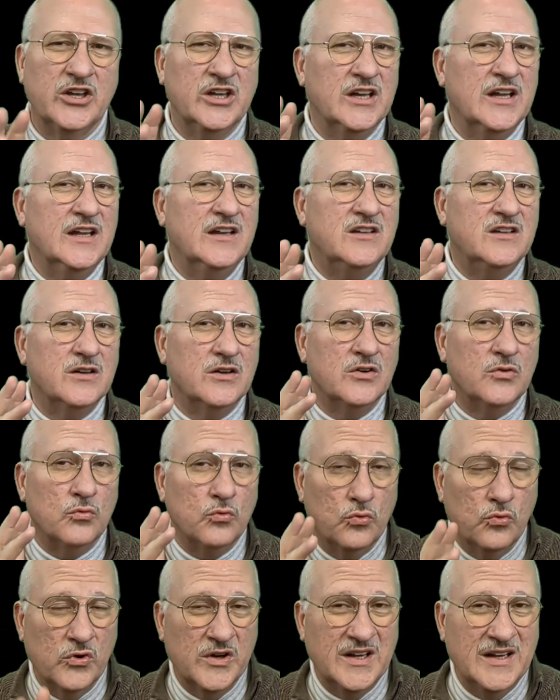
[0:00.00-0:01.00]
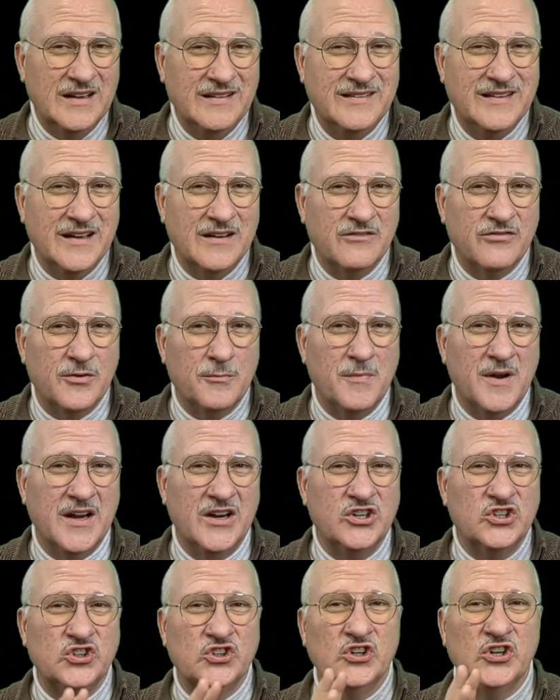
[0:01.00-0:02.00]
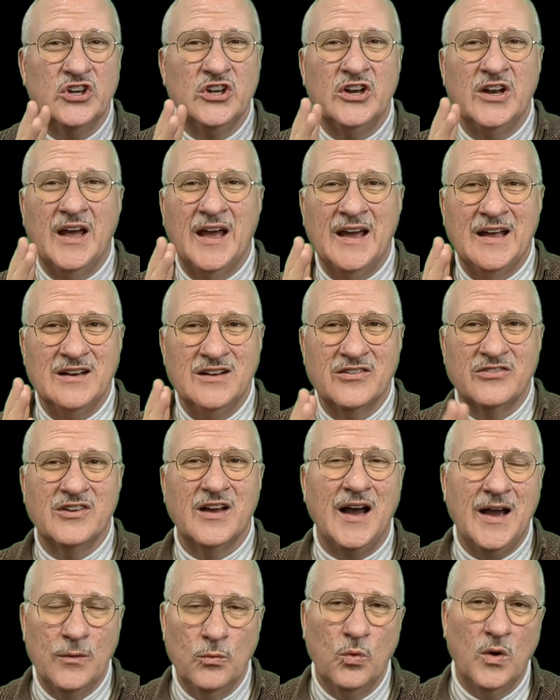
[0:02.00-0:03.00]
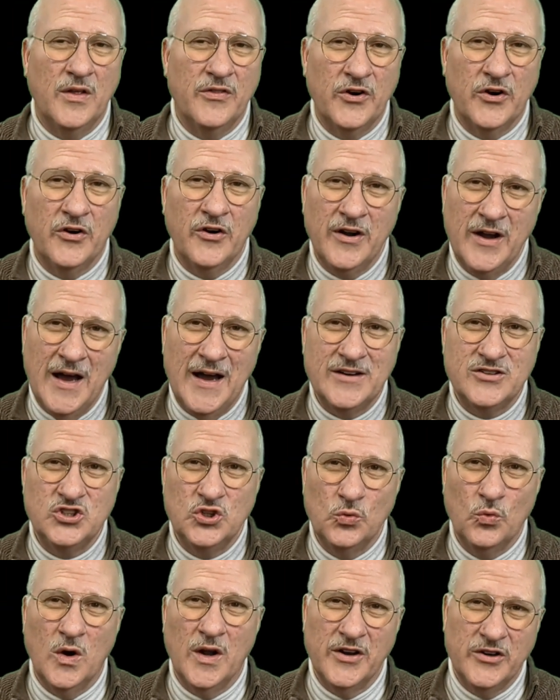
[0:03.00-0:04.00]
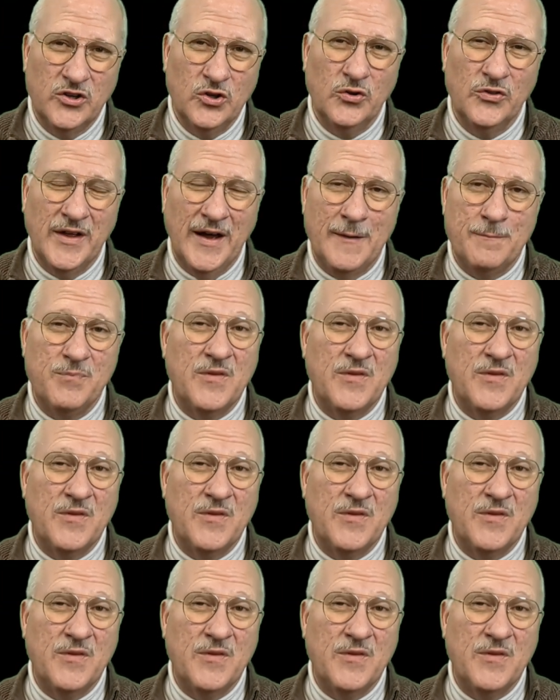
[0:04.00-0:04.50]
You need to read the information and decide whether or not you want to do that.